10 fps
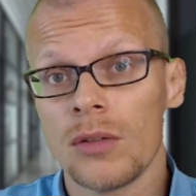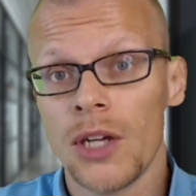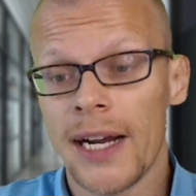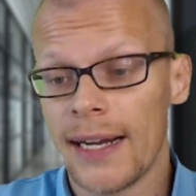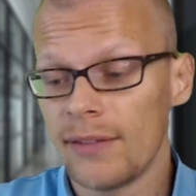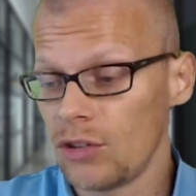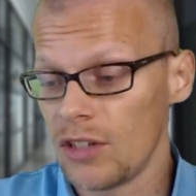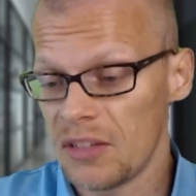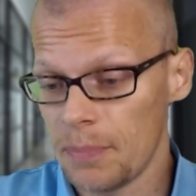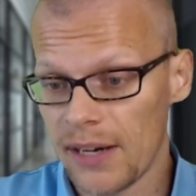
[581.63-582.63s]
You have a
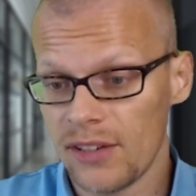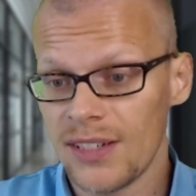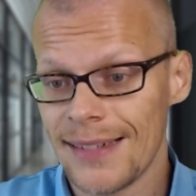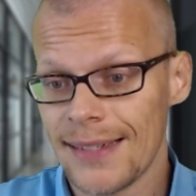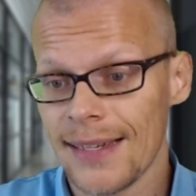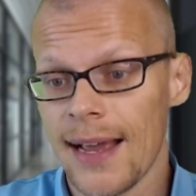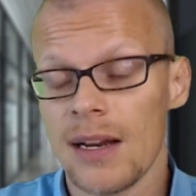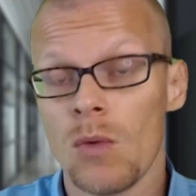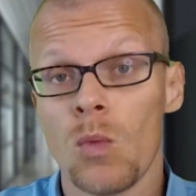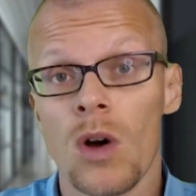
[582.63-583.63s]
transparent
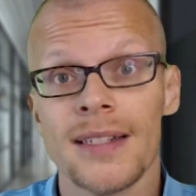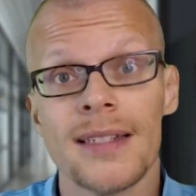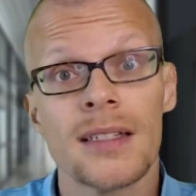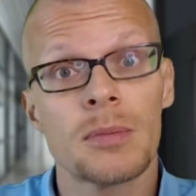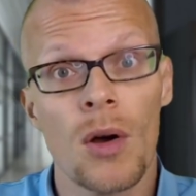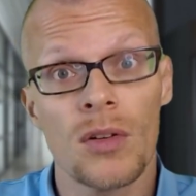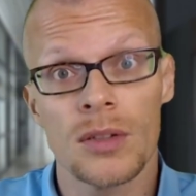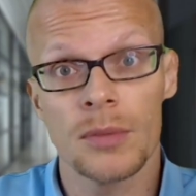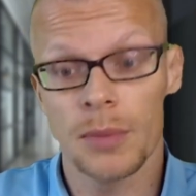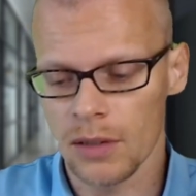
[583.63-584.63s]
insight in what is
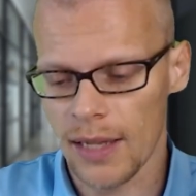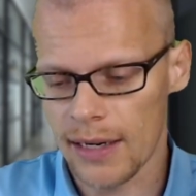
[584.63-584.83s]
possible.